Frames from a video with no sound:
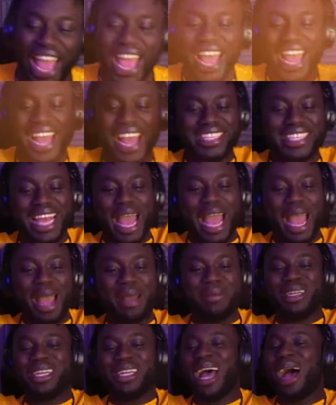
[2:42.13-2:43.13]
It's
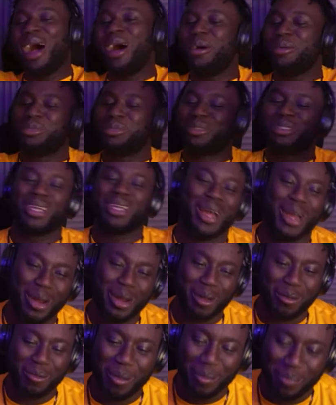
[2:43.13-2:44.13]
Eminem. Oh, I'm sorry,
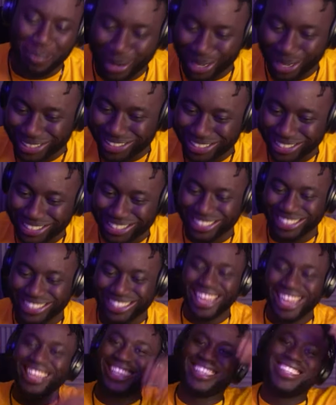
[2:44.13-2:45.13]
I'll be positive.
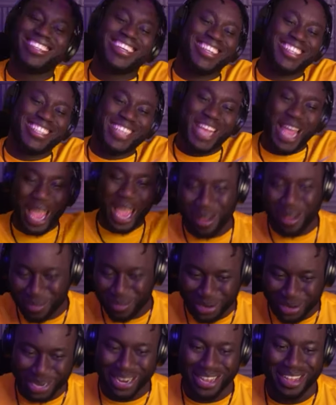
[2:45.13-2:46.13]
Then there's
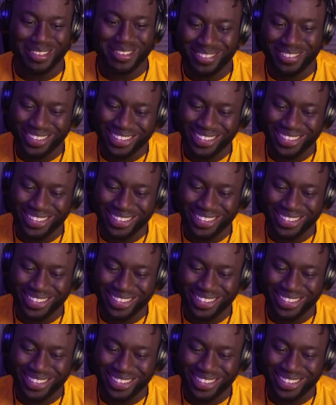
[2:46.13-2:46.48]
Eminem.